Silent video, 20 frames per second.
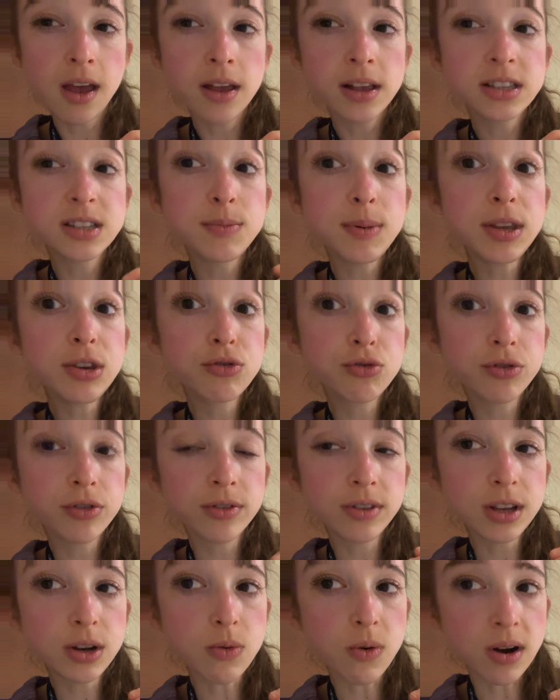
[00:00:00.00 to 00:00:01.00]
To be
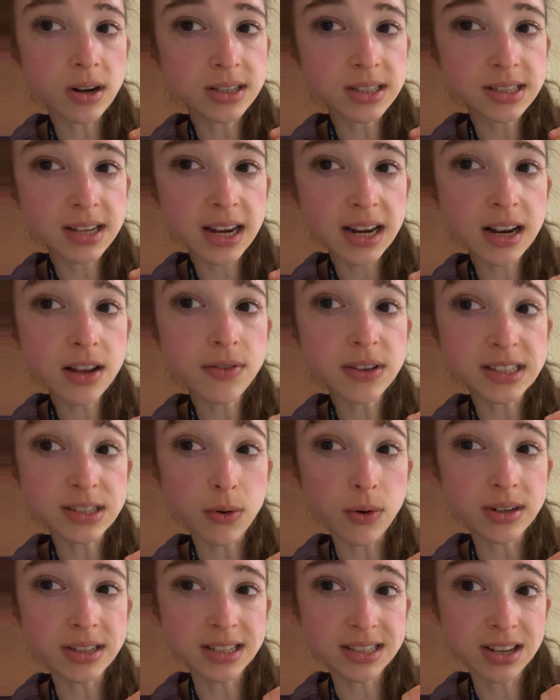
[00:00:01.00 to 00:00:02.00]
truly quantitative, it's
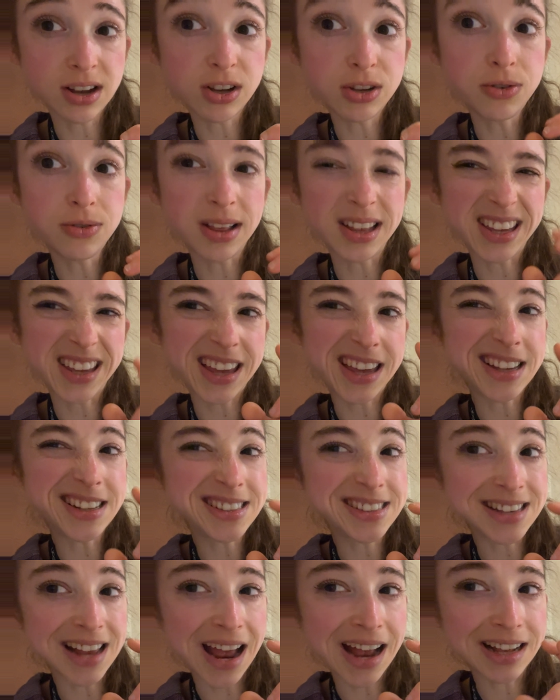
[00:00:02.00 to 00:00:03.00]
going to tell you like
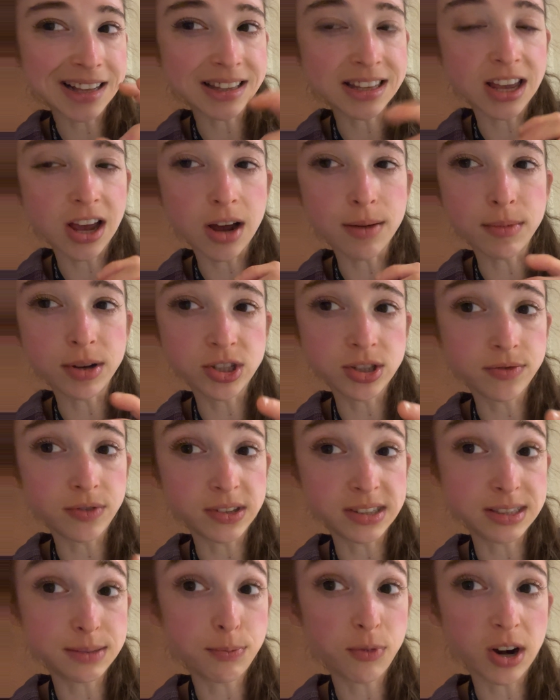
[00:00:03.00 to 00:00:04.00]
exactly how much of
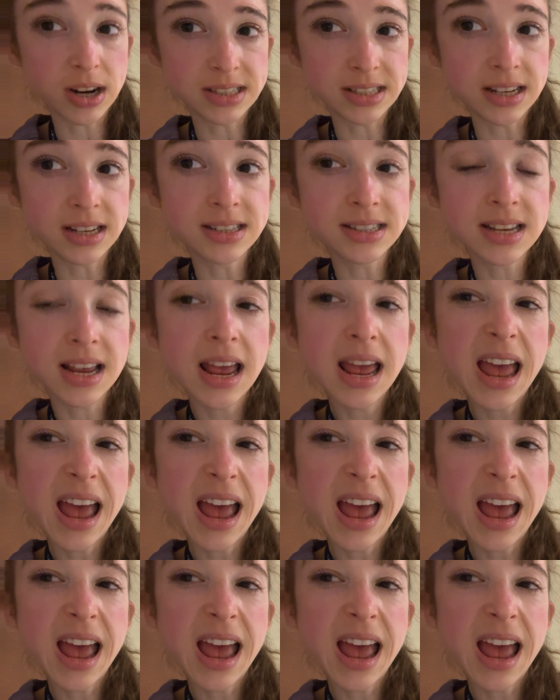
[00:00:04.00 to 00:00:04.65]
it's present,